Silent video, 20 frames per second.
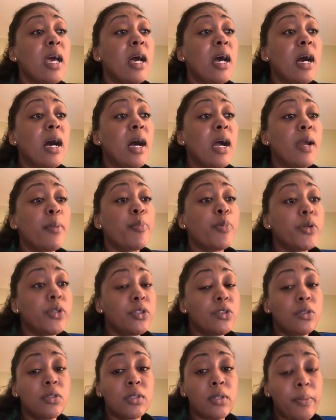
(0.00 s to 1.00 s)
I
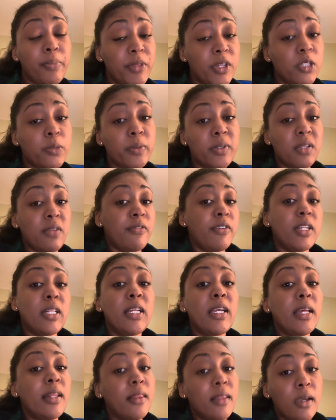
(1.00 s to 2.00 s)
put something
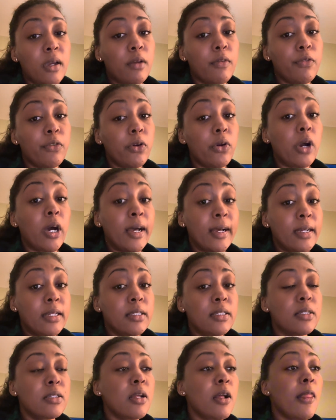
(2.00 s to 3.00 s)
specifically in there for
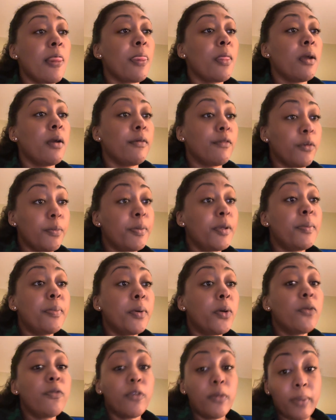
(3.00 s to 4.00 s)
us,
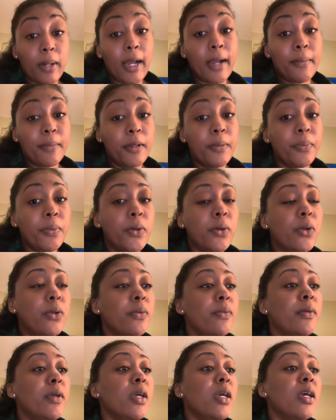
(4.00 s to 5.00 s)
for Black people,
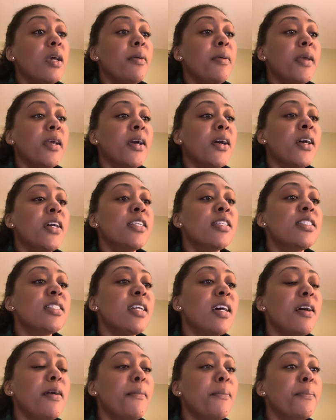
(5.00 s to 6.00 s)
because
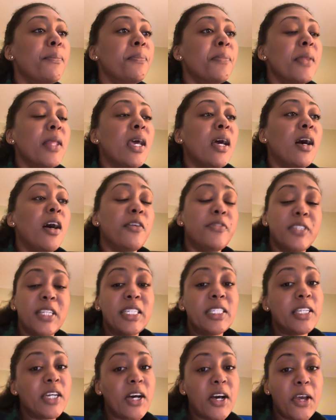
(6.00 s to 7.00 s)

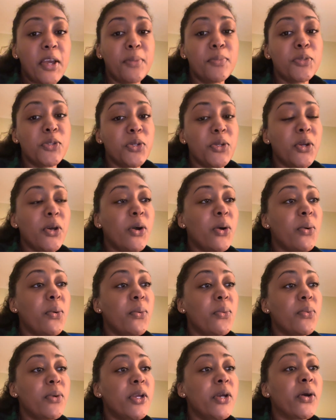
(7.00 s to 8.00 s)
oftentimes,
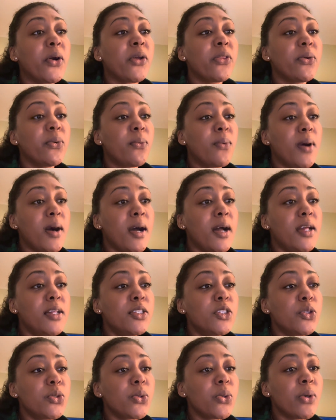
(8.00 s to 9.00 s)
we are the
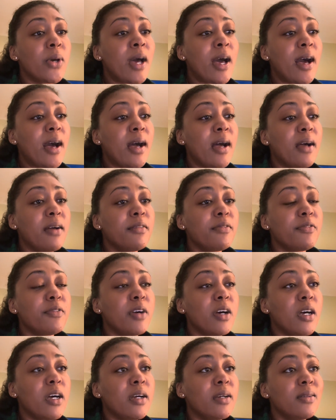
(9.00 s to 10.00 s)
ones who
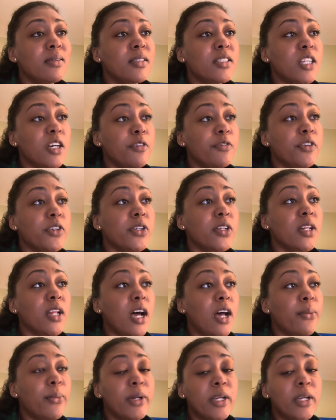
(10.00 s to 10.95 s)
have suffered a lot when